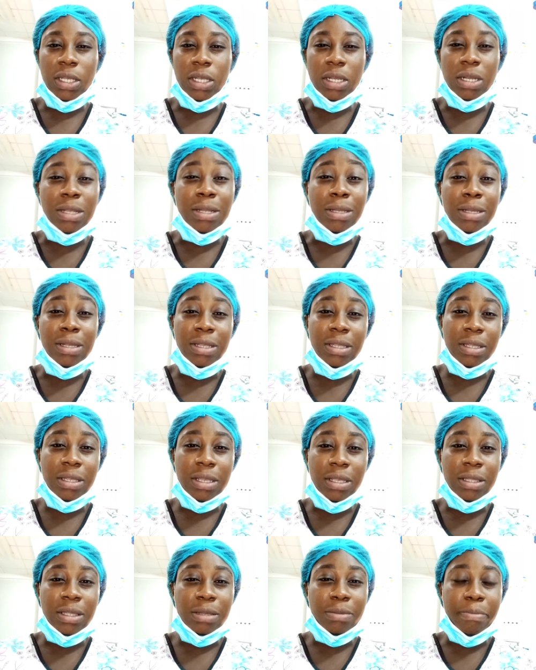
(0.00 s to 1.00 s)
in a
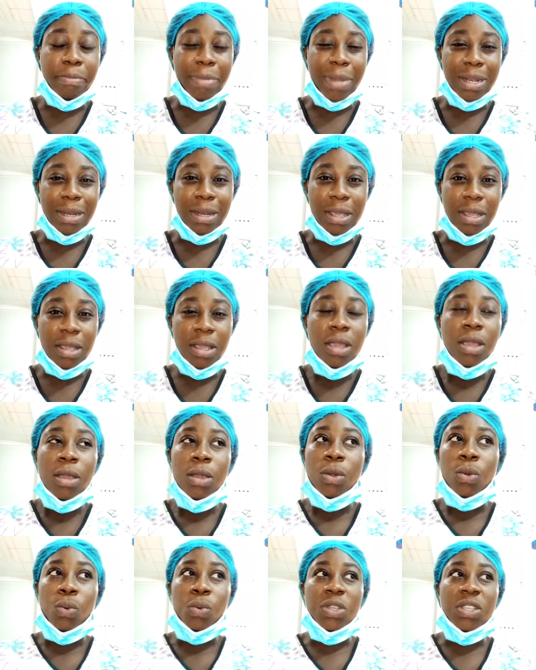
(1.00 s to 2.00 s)
decent manner,
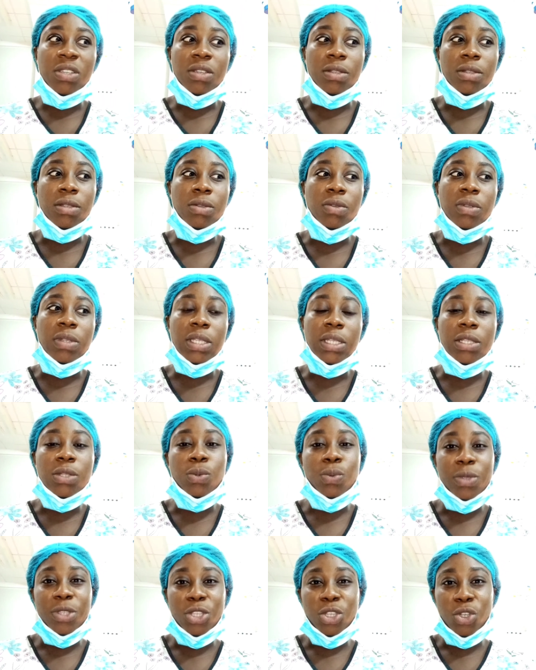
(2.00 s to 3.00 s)
which is you sit
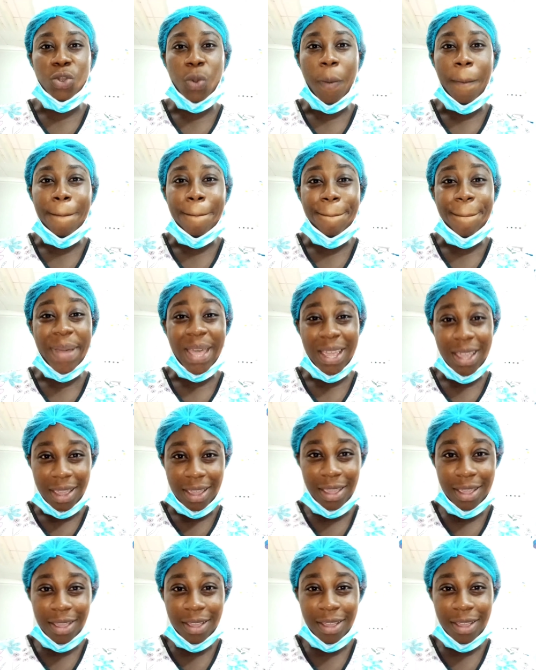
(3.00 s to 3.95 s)
with your back